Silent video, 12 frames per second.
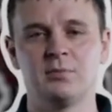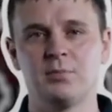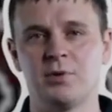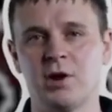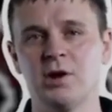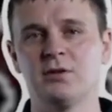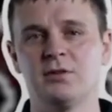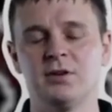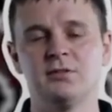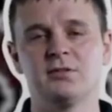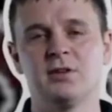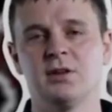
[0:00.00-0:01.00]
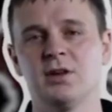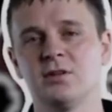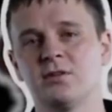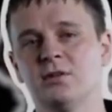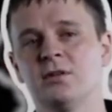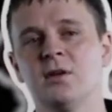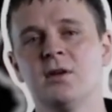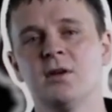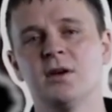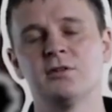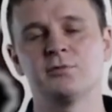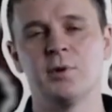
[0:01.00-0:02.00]
prior to installation,
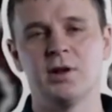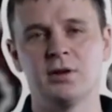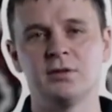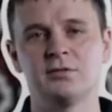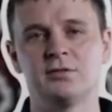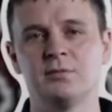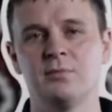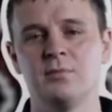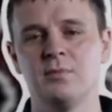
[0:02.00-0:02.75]
as well as